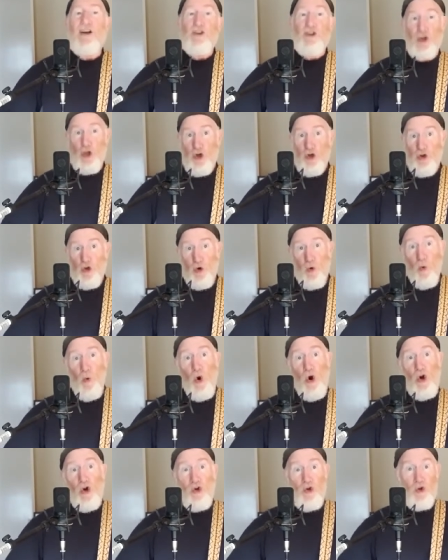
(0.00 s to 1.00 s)
Turn your
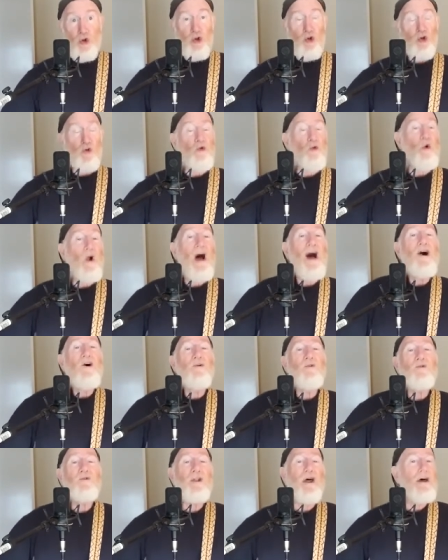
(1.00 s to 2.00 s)
world
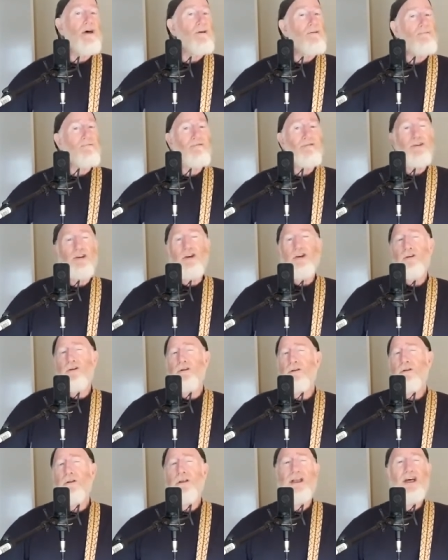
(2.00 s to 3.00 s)
around and
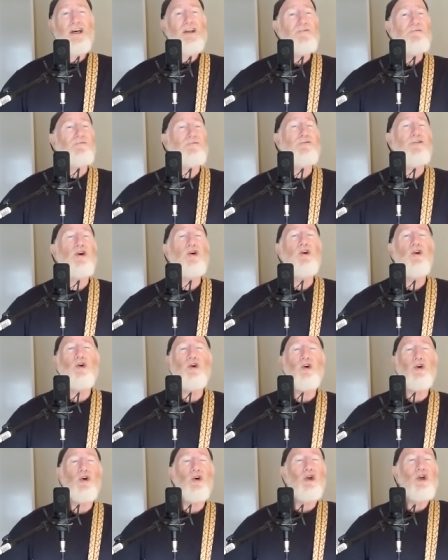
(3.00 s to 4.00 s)
fill it
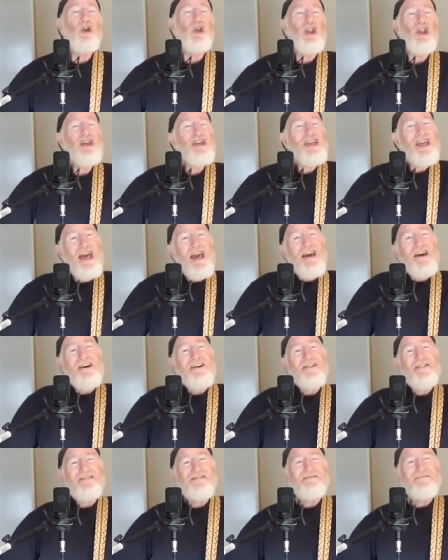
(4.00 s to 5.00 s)
full again.